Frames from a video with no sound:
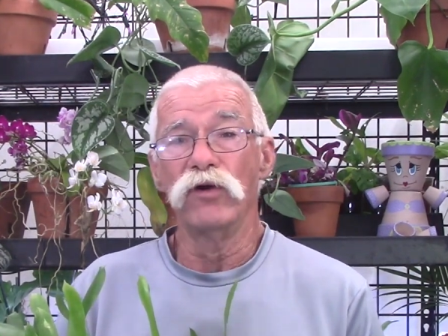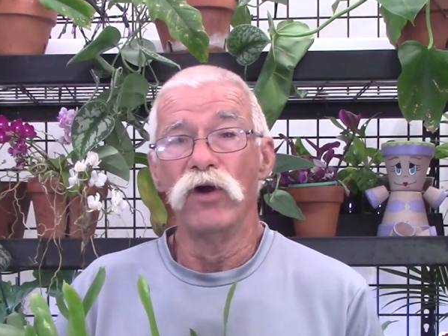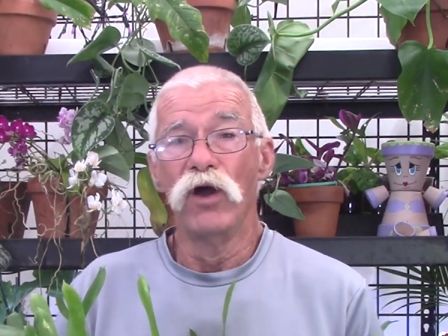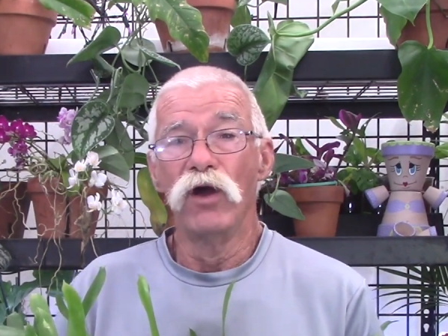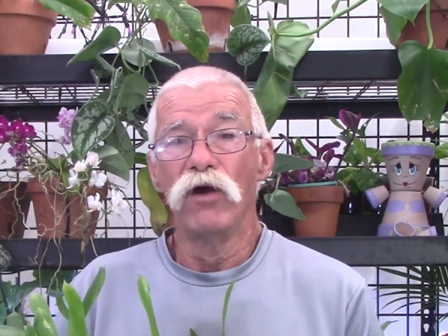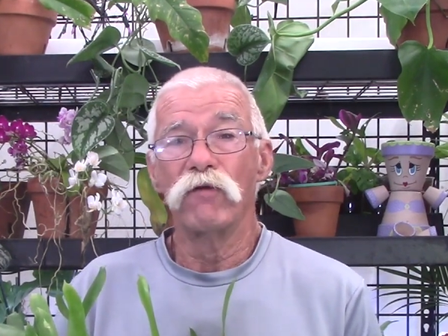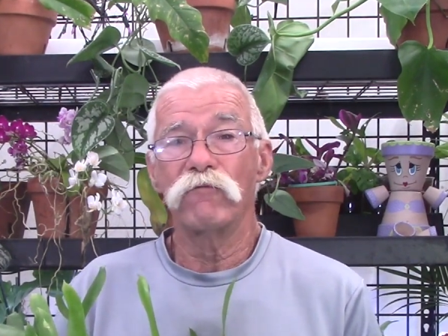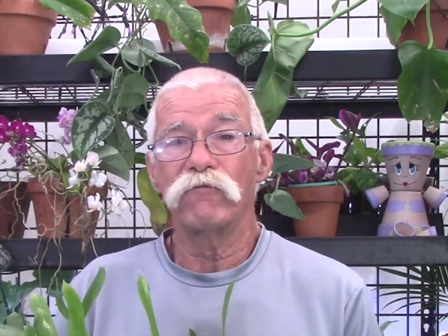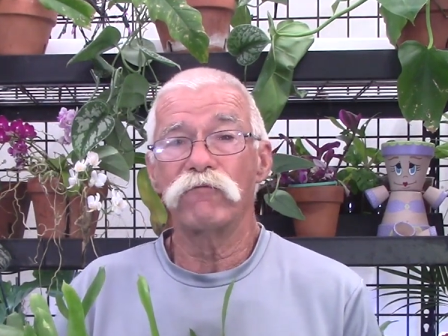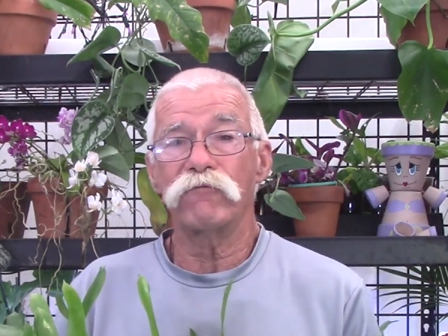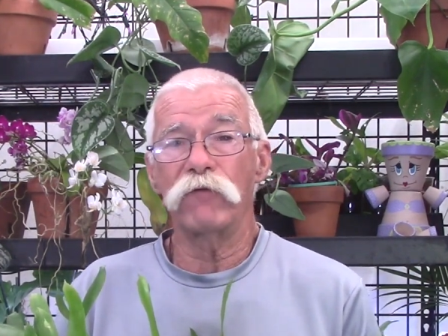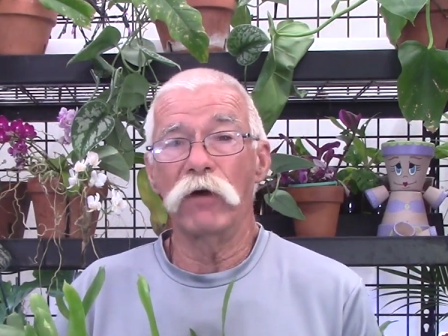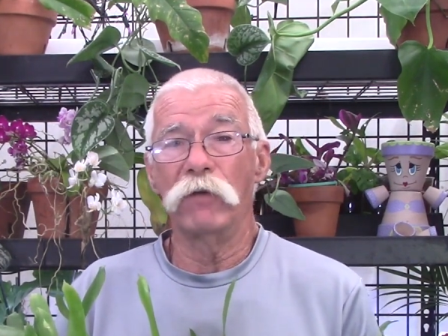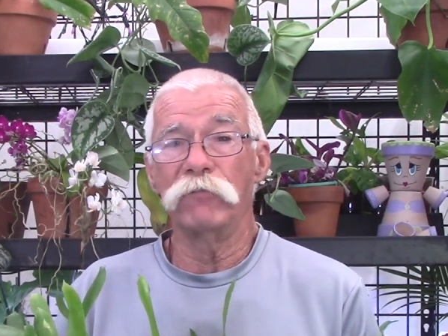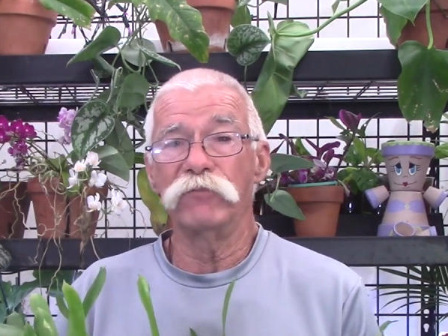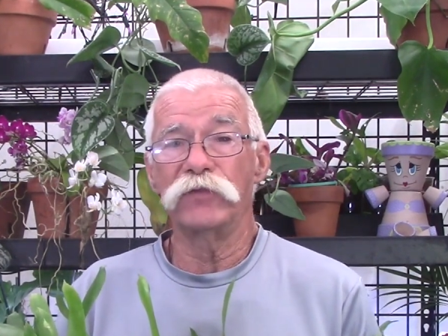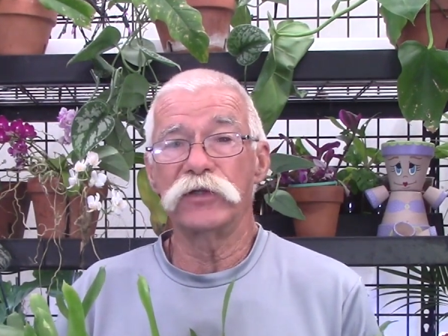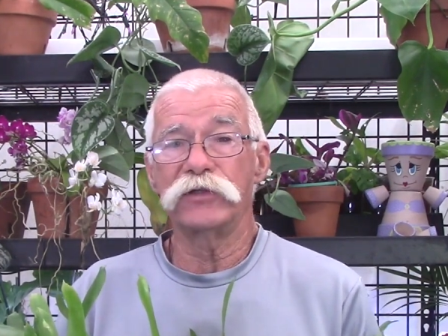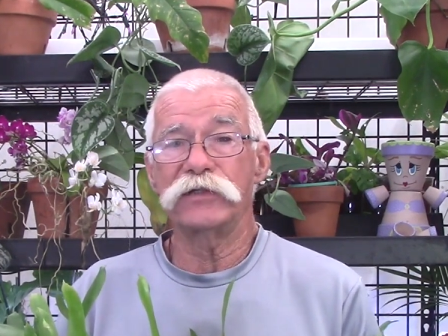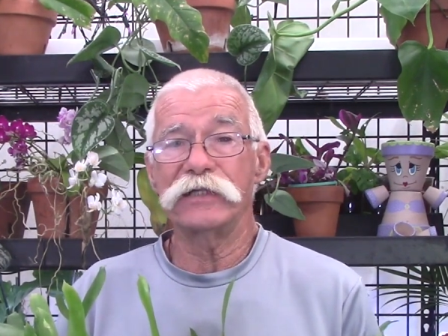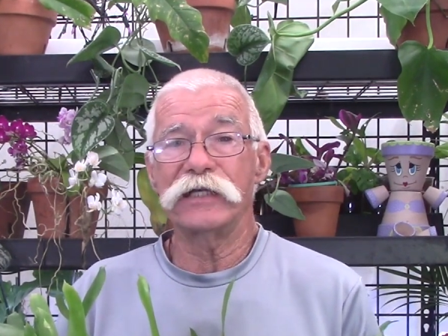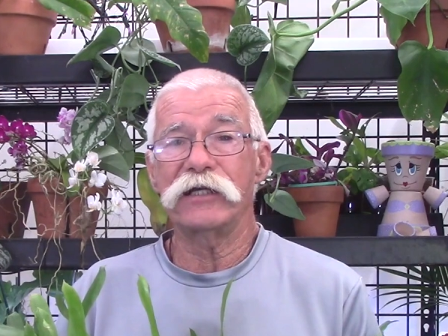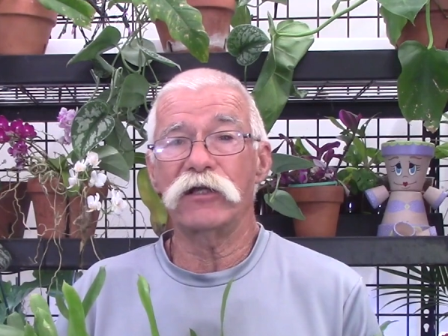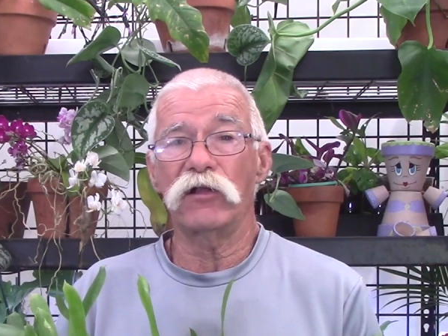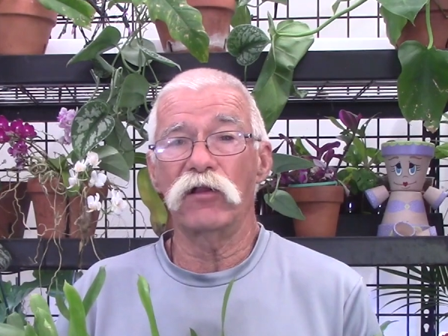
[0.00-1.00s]
from
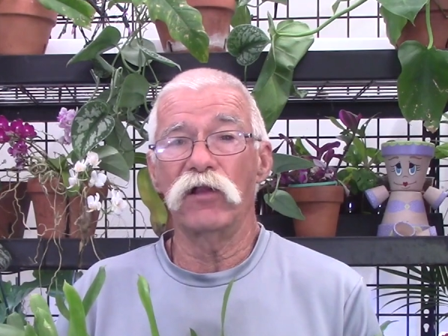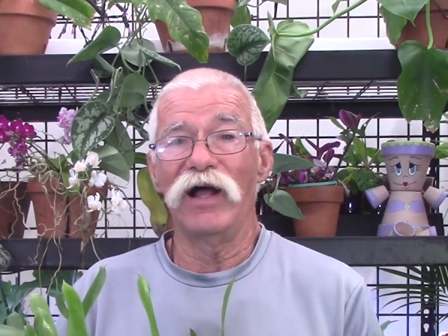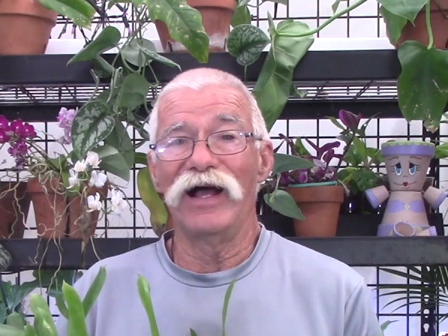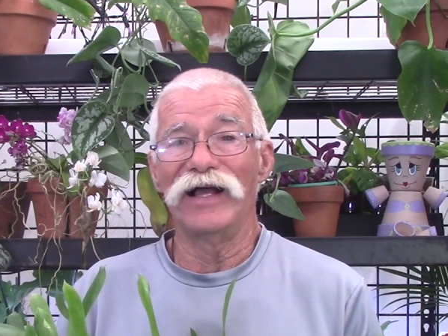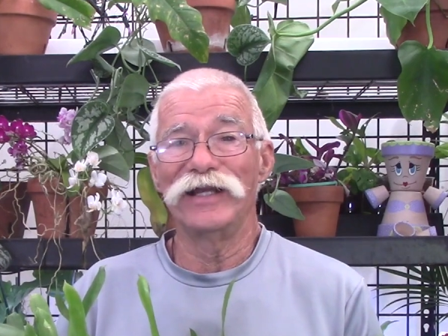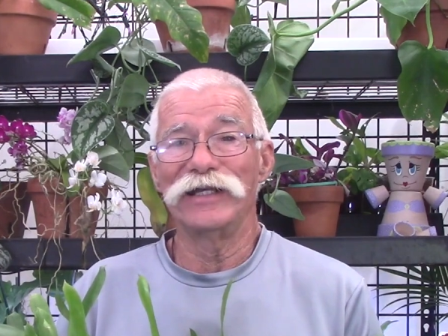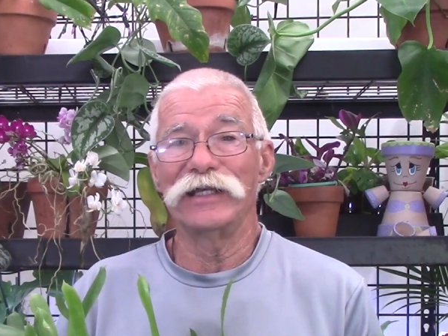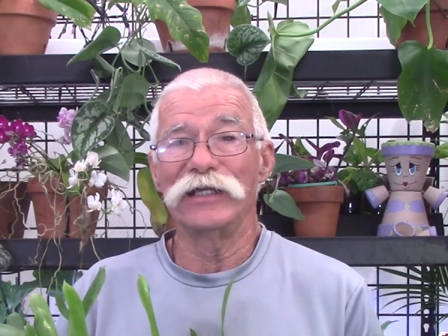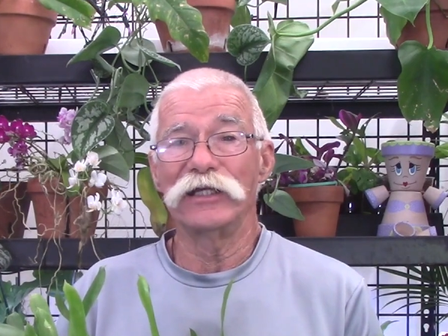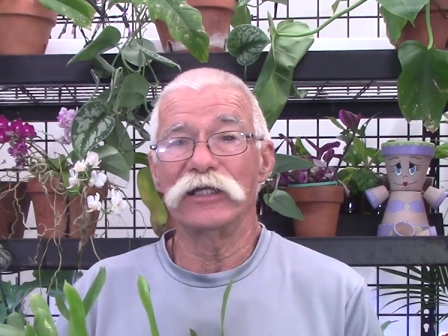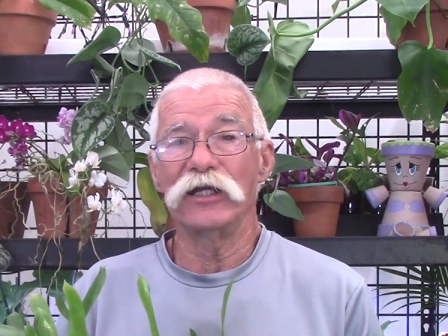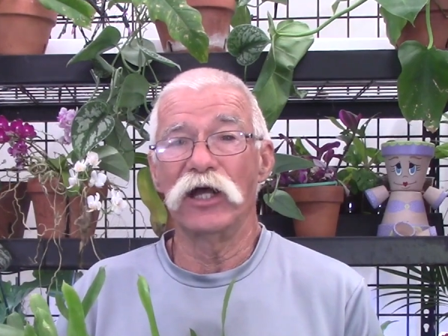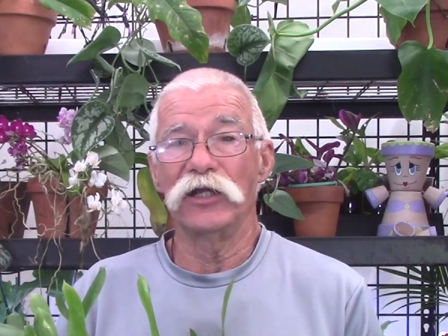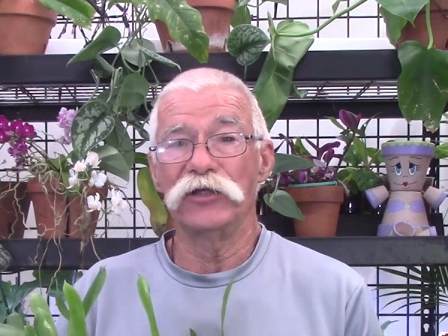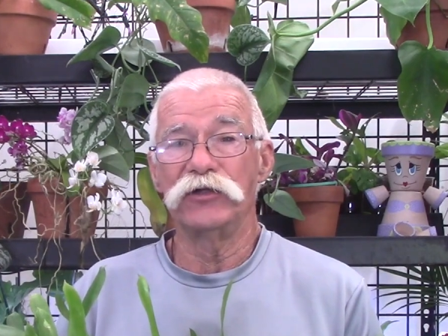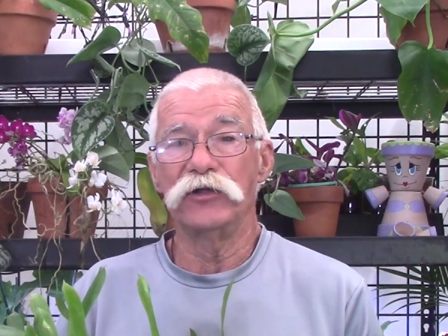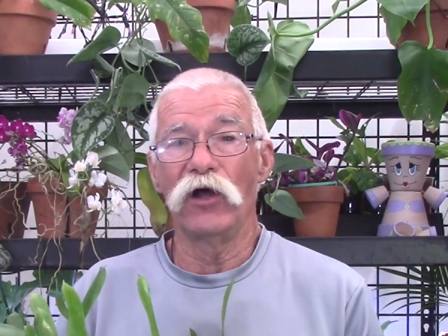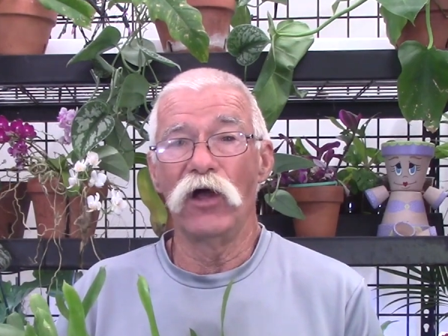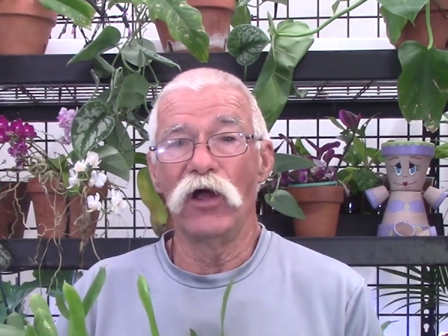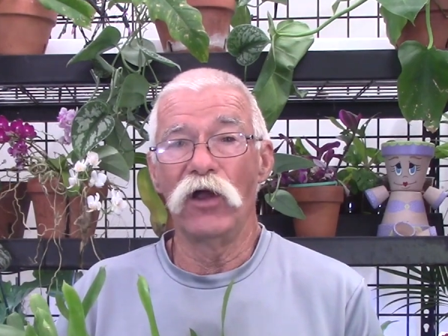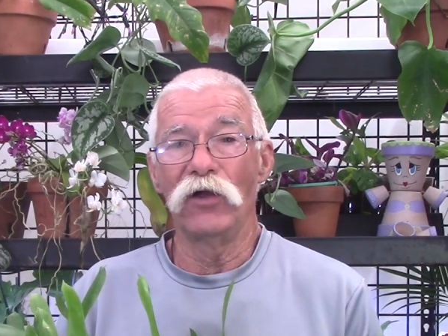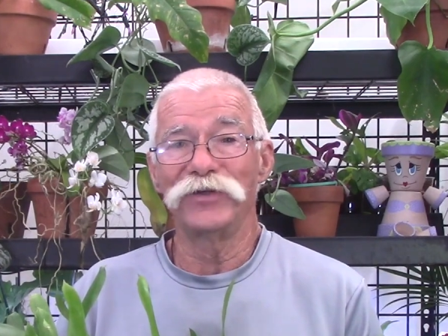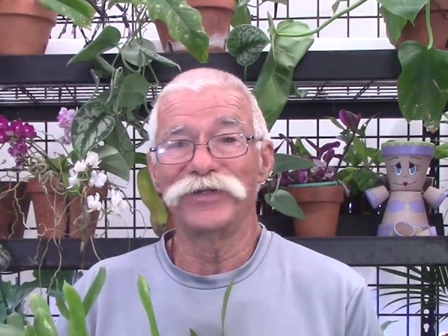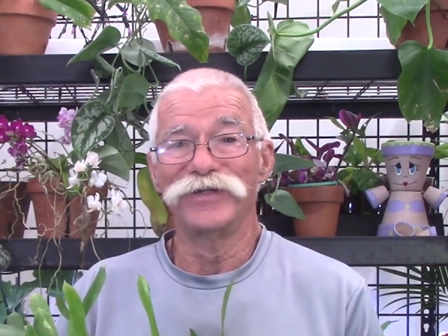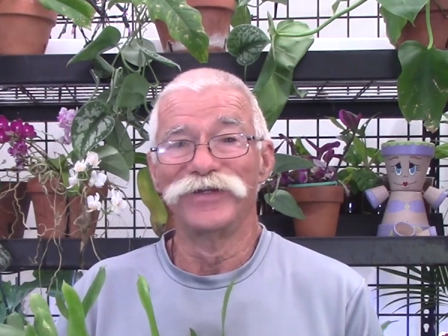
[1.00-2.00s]
the declining
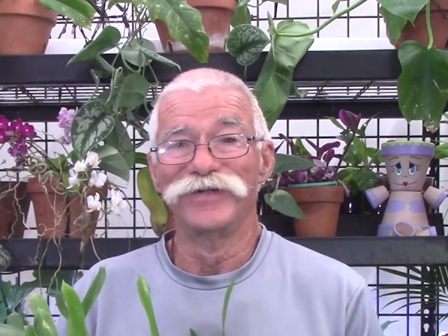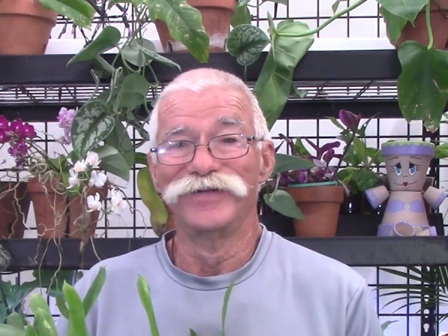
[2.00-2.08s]
adult.